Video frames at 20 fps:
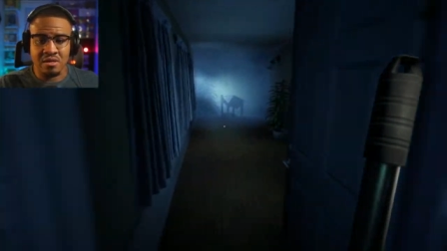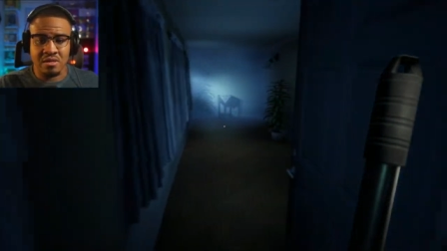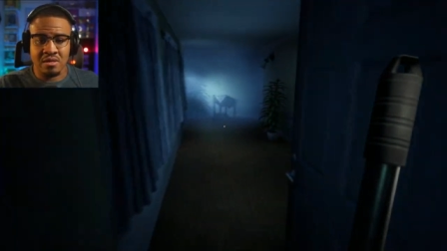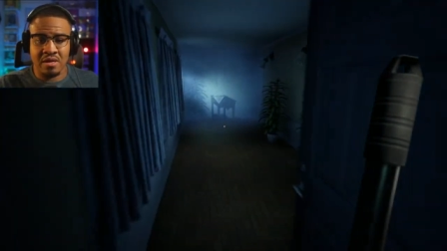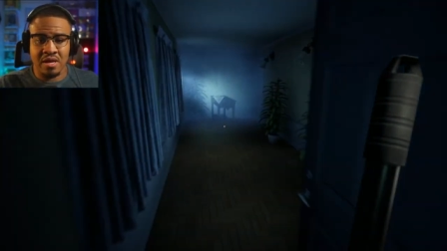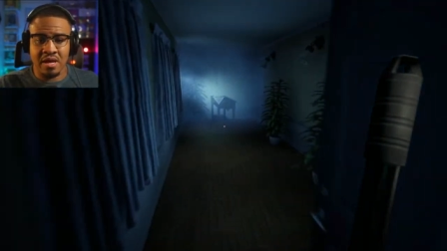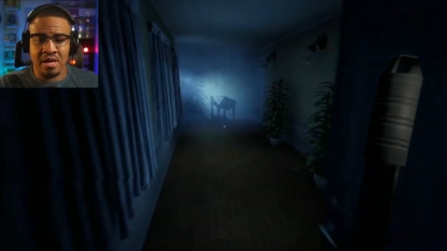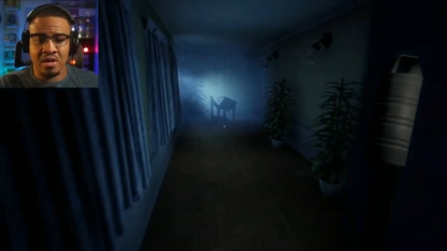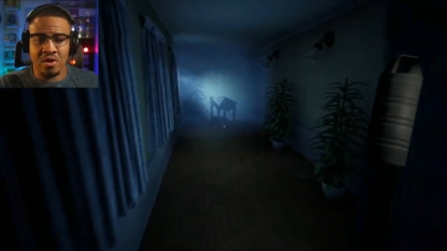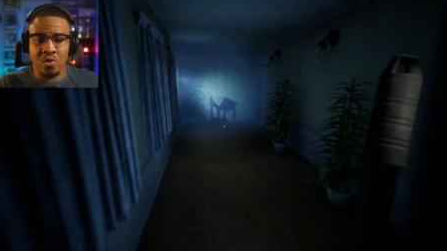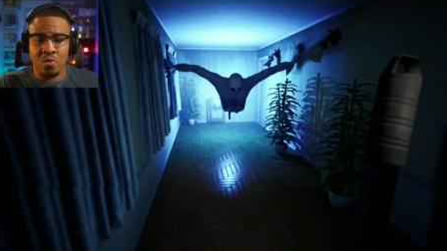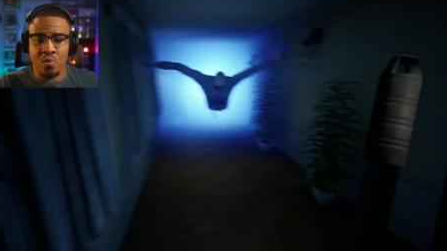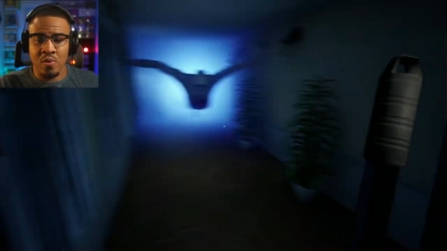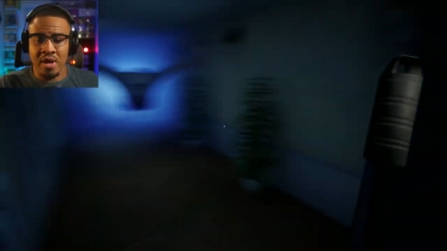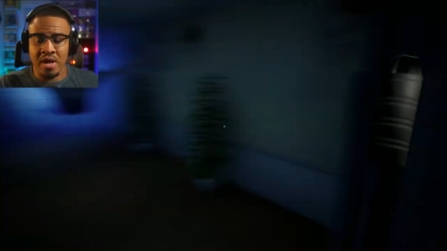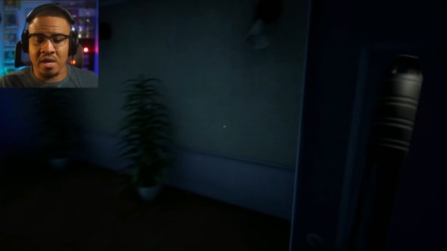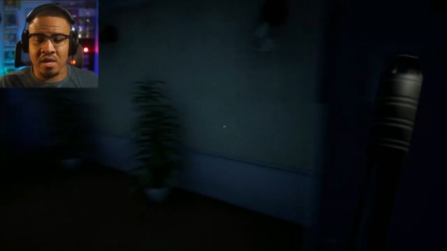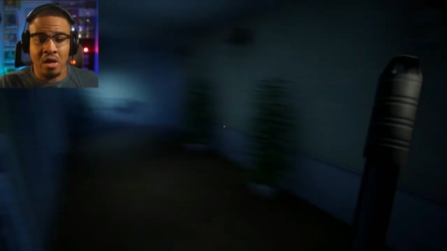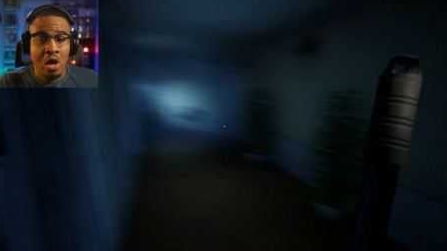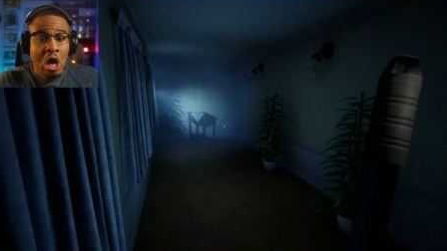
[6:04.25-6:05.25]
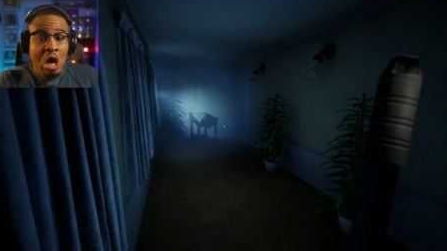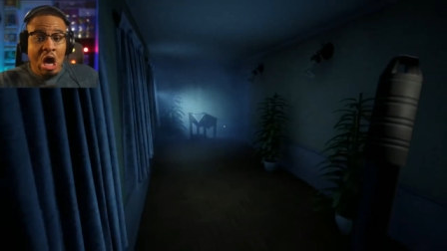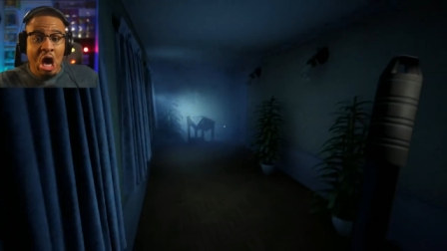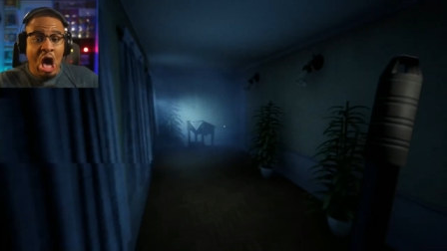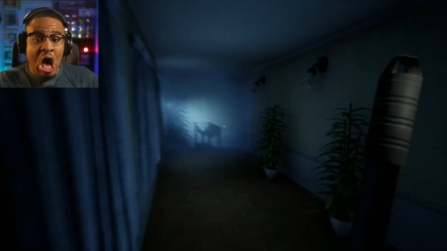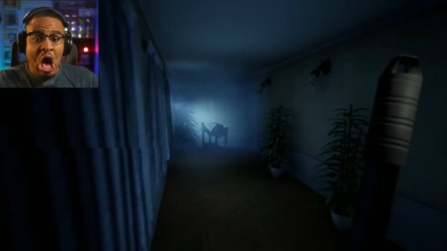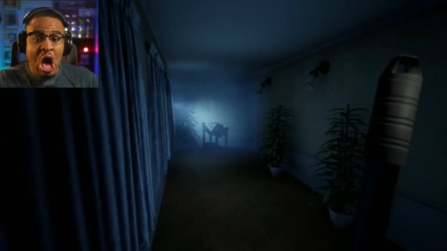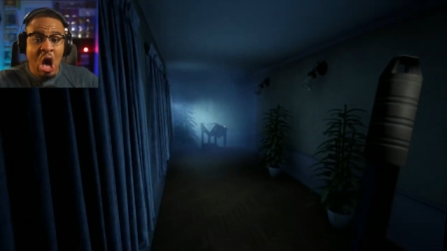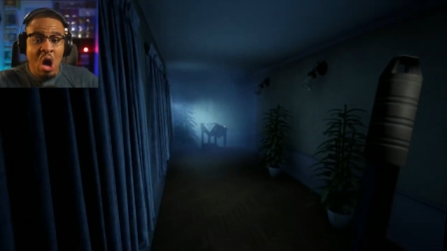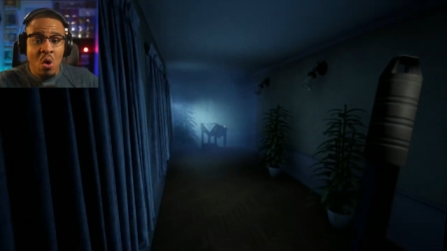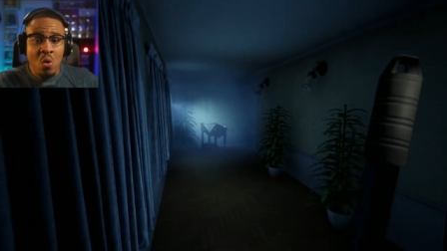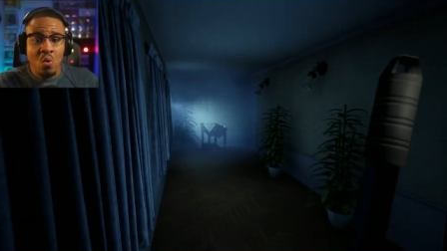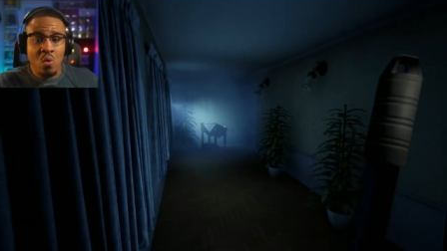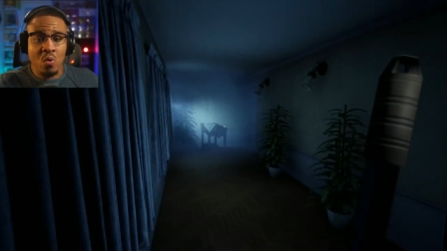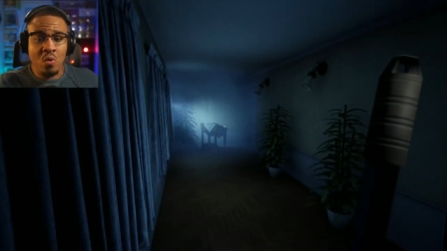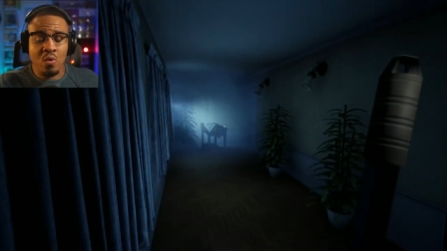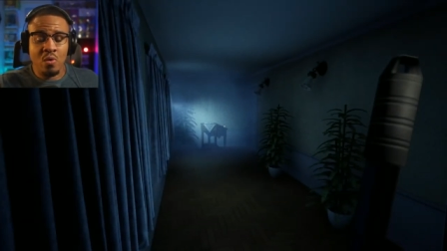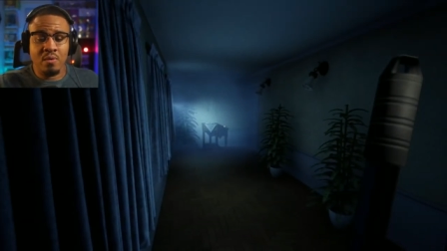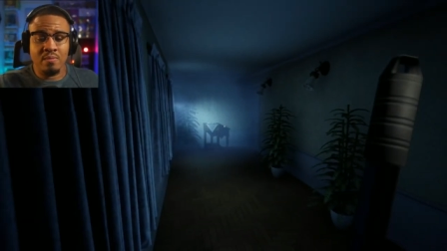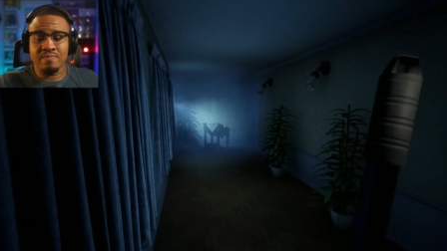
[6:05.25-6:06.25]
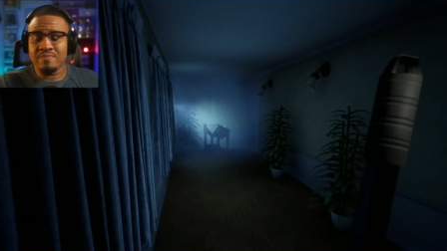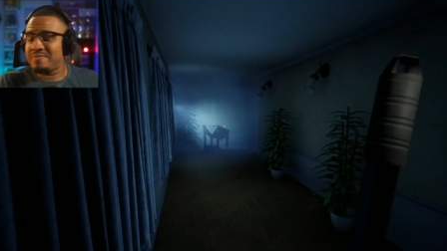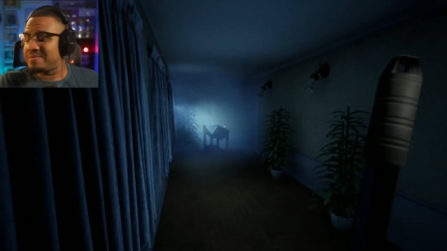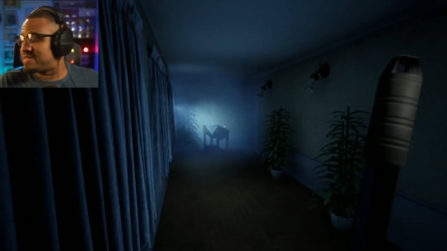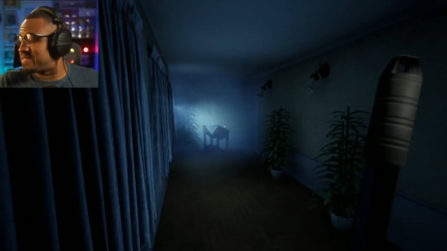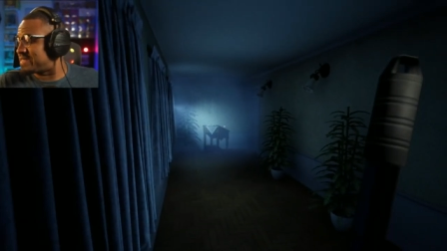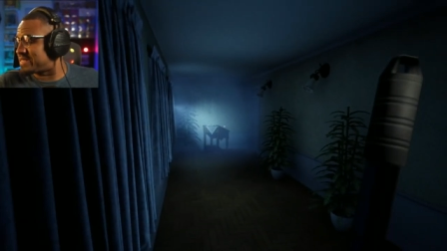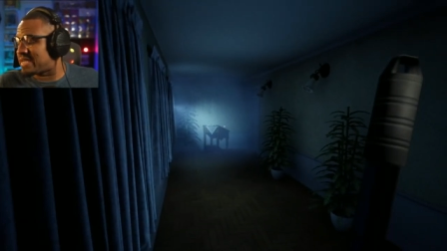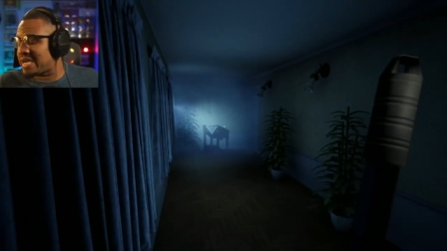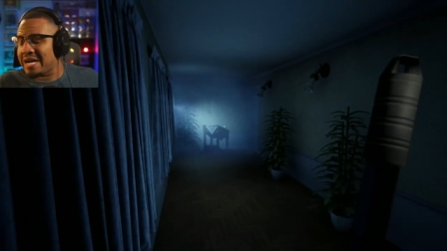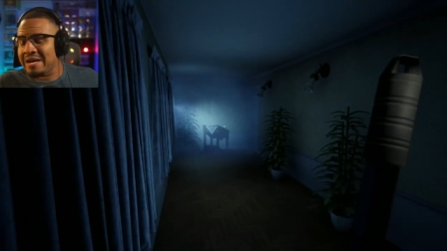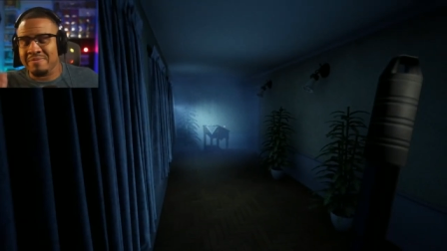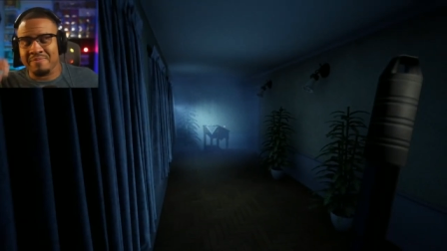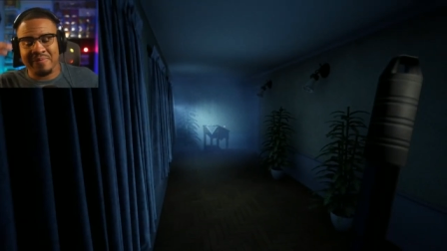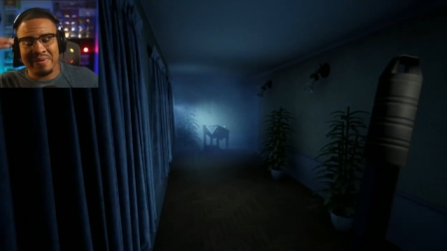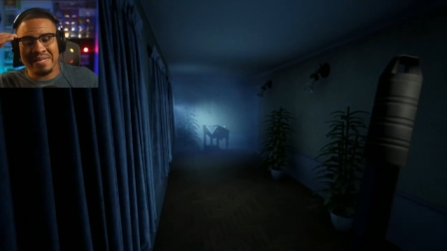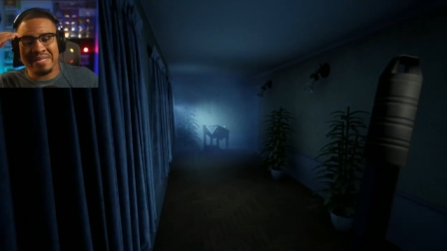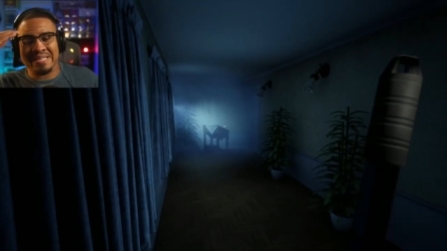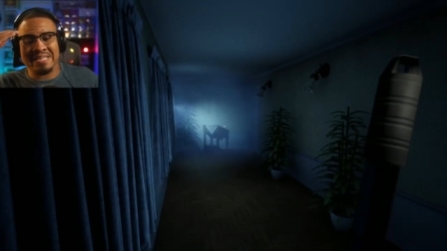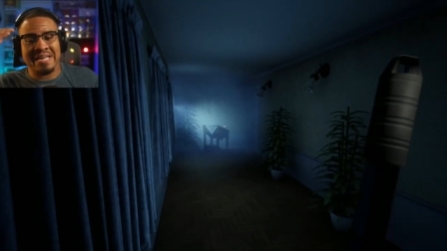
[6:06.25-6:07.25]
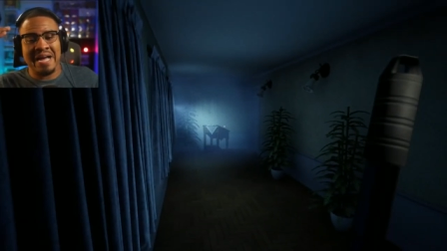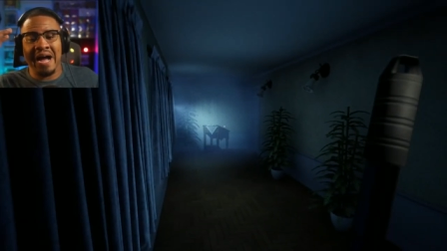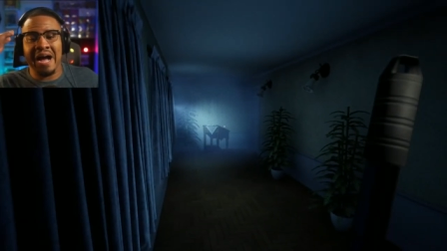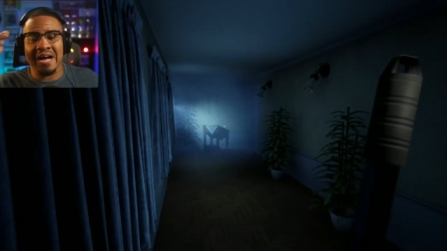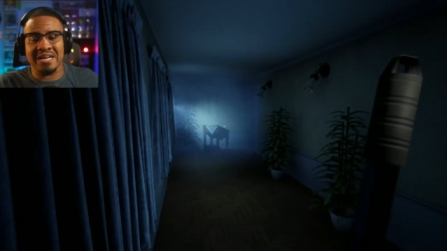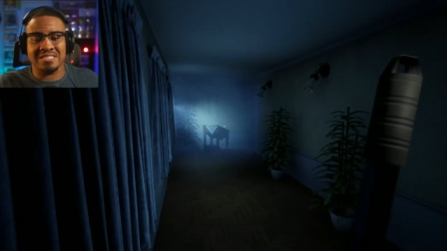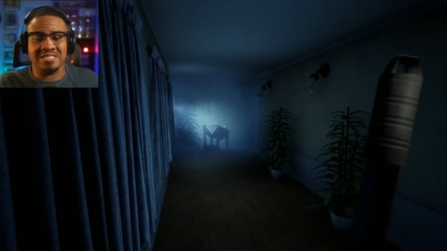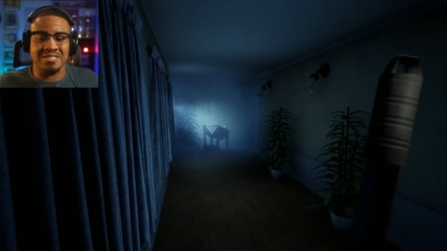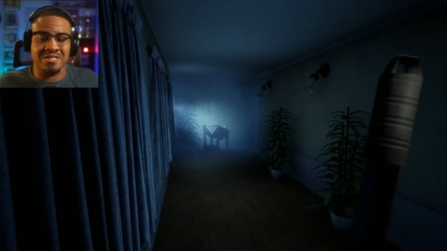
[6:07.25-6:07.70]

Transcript: like quick. Oh gosh,